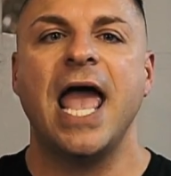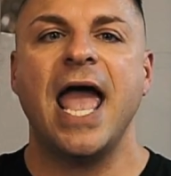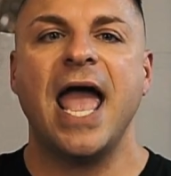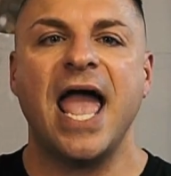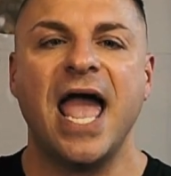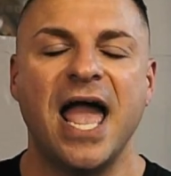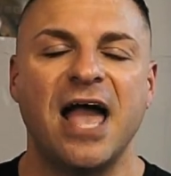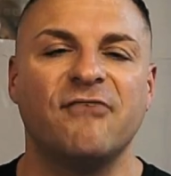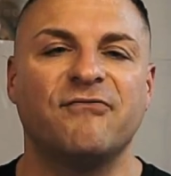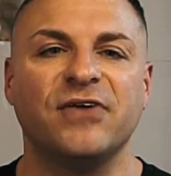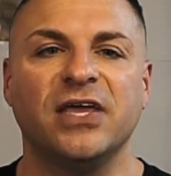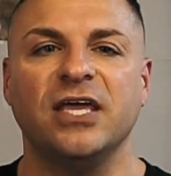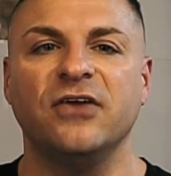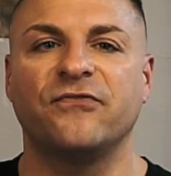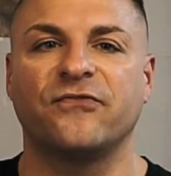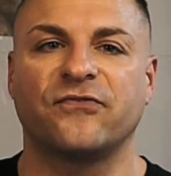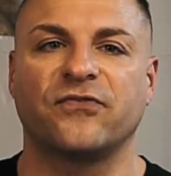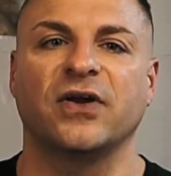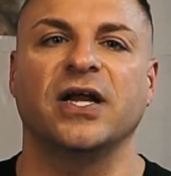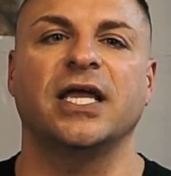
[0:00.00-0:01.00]
heavy
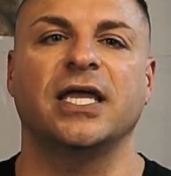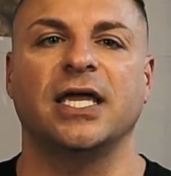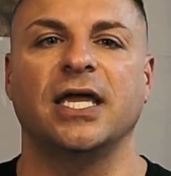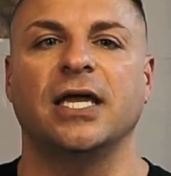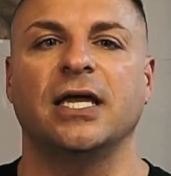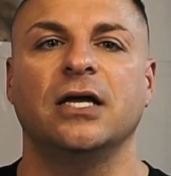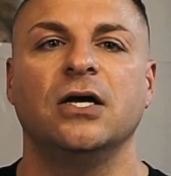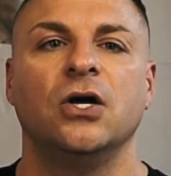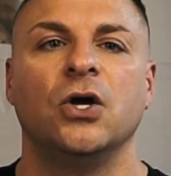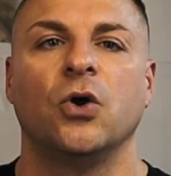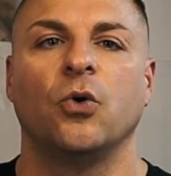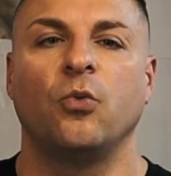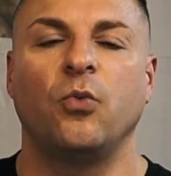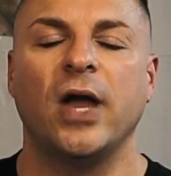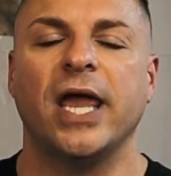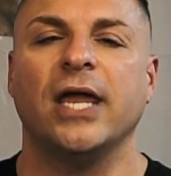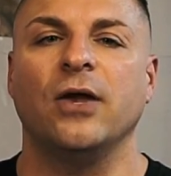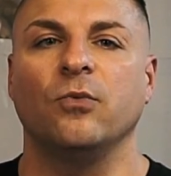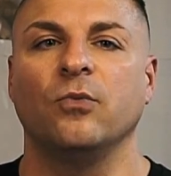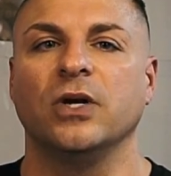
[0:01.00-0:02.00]
freaking
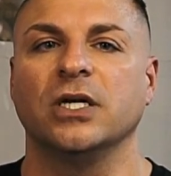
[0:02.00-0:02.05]
weight